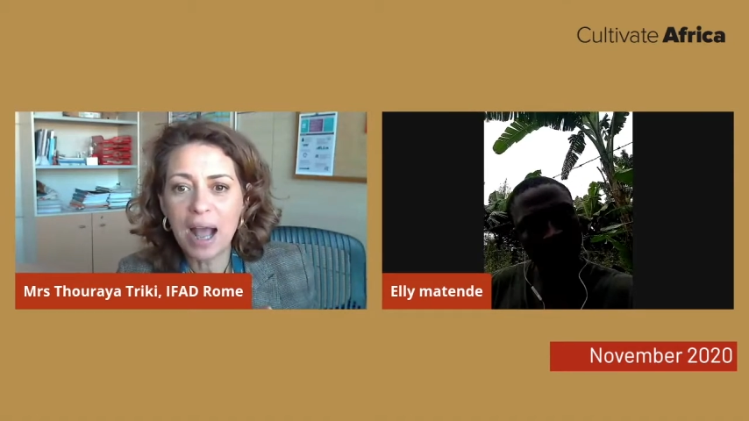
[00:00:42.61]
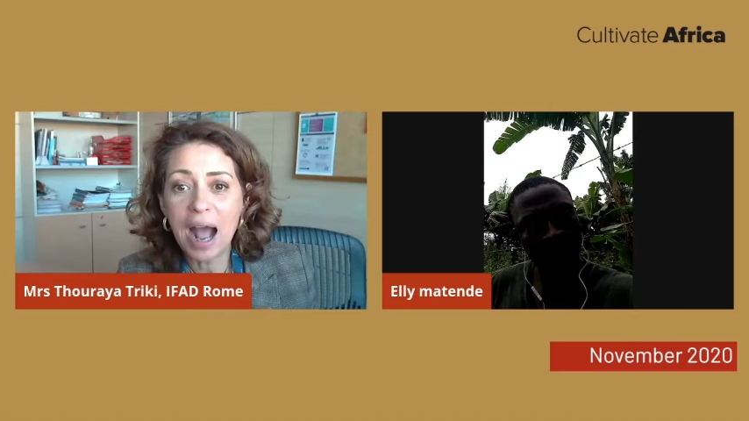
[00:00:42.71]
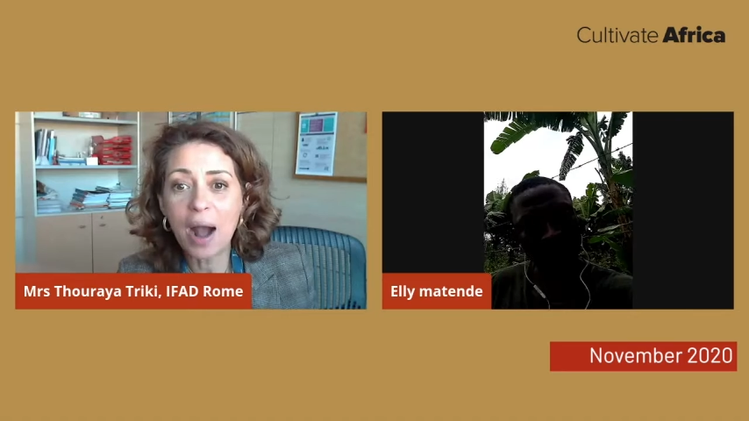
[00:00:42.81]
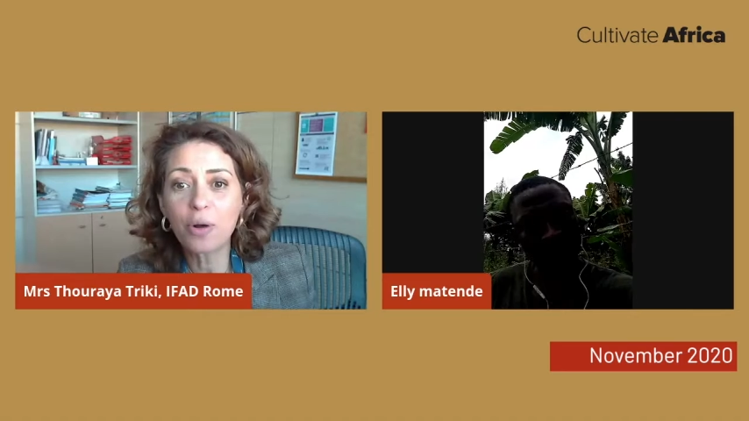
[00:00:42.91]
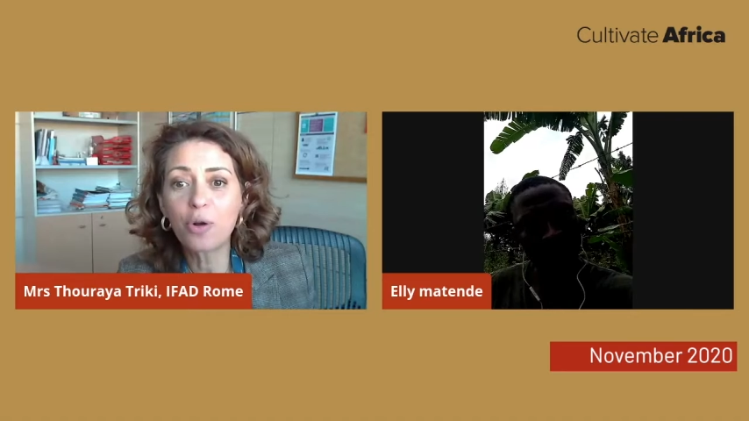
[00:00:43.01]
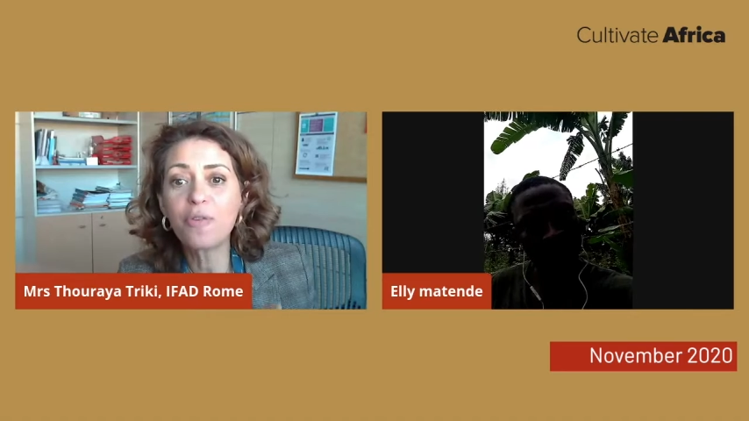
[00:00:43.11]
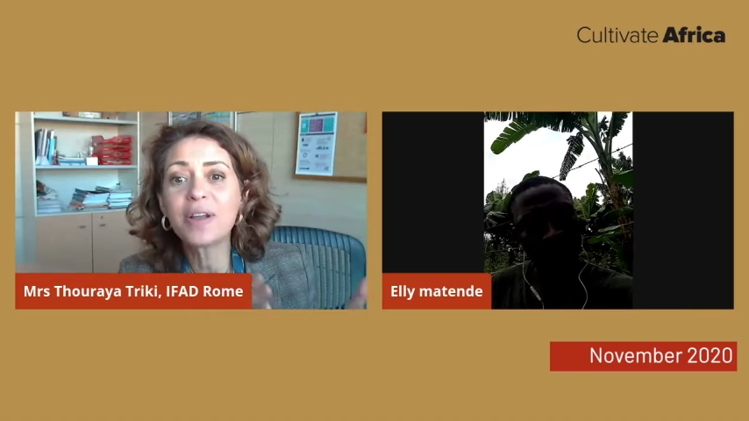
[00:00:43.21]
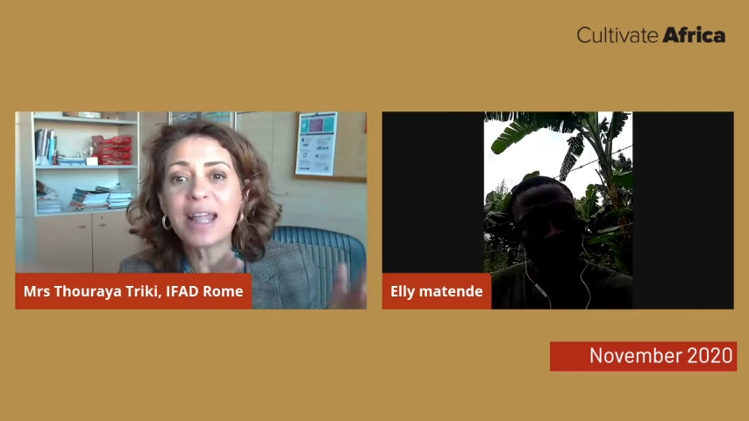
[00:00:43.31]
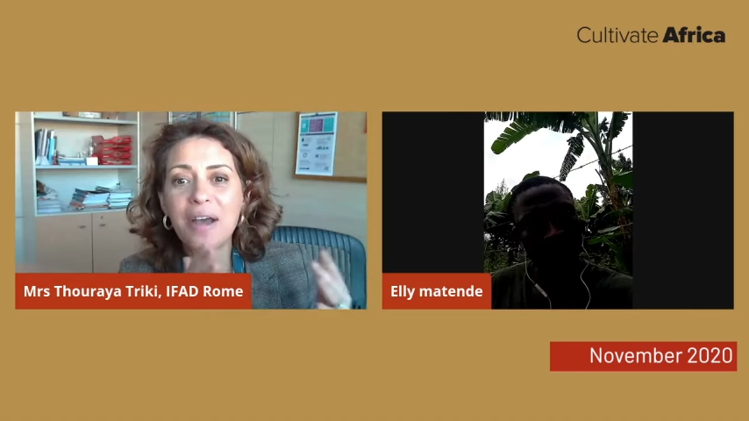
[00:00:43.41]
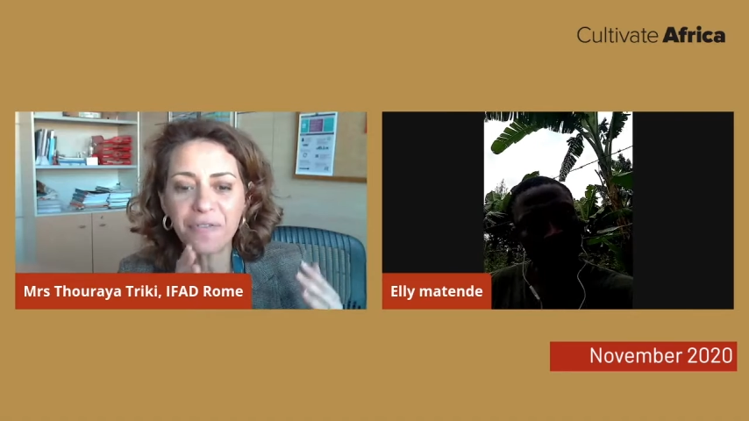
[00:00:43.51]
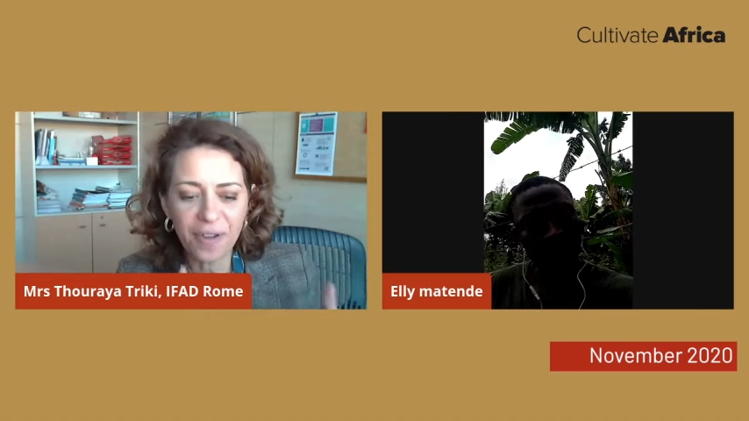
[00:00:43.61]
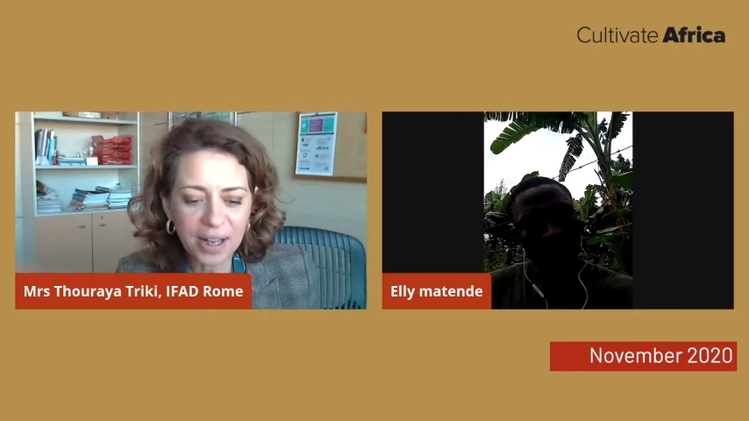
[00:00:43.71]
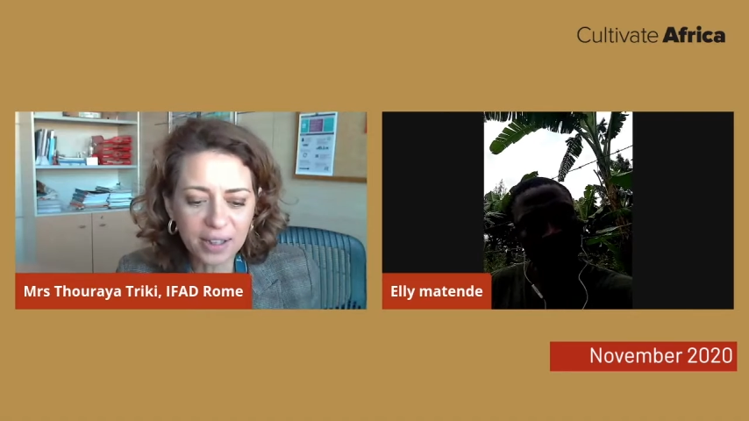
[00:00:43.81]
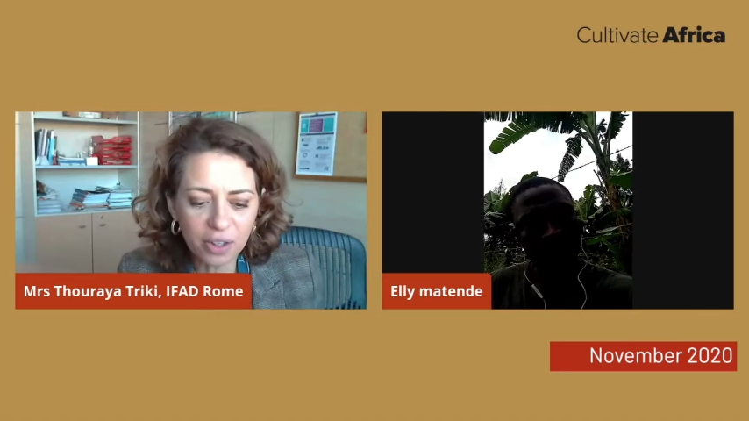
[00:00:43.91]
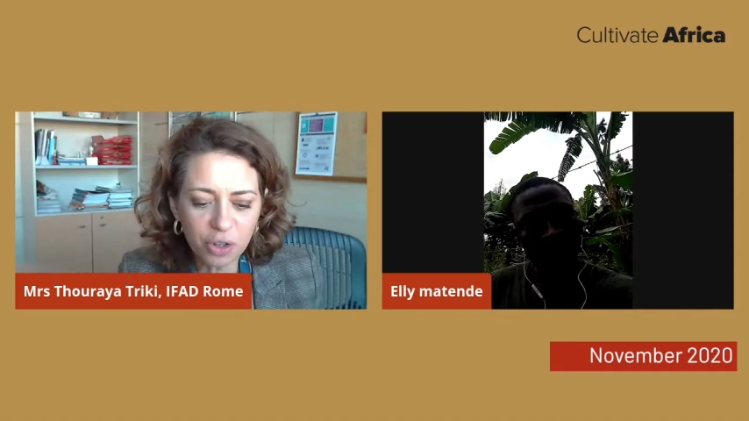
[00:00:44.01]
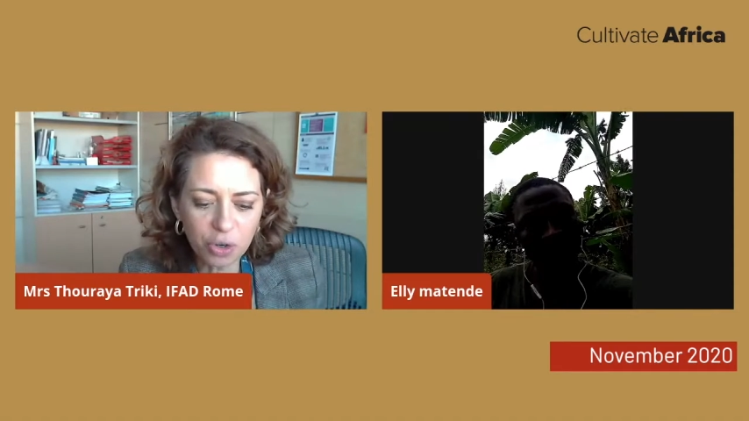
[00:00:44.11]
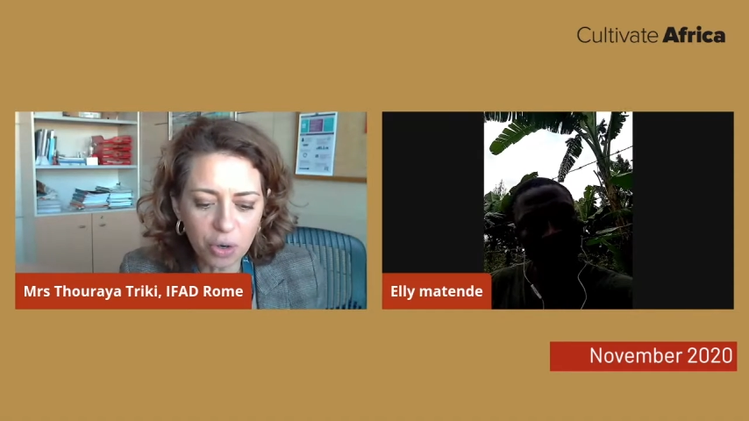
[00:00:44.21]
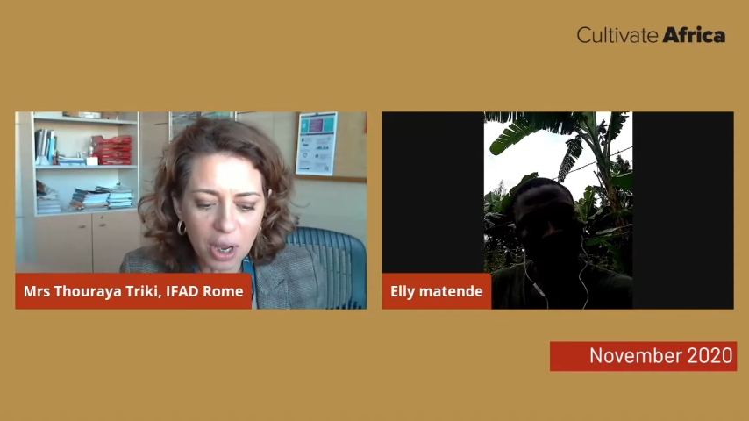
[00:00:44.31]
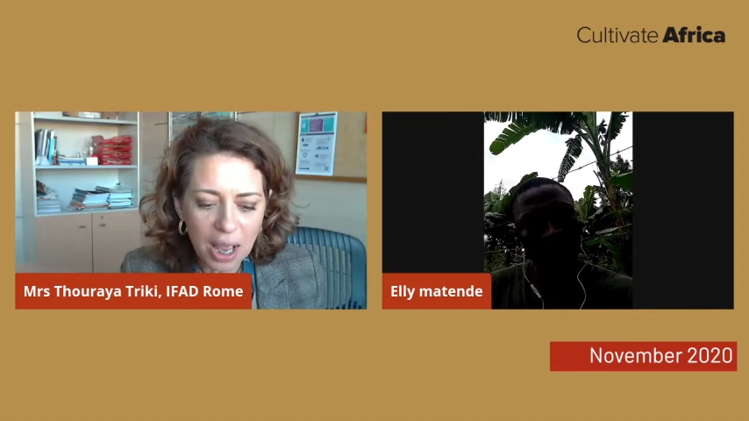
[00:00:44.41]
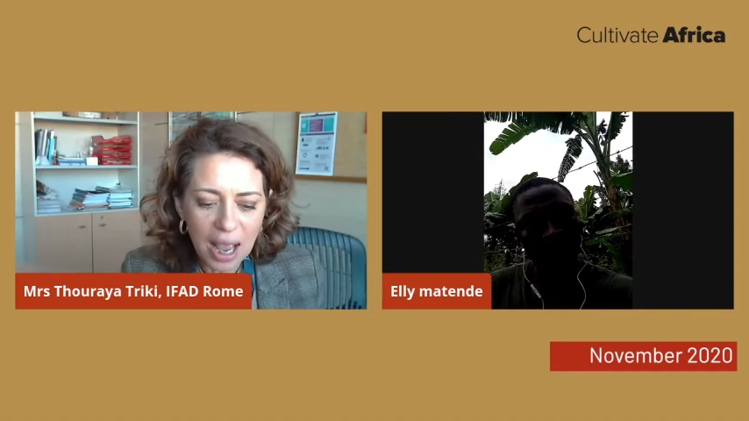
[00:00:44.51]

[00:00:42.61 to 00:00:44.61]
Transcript: how COVID affected you,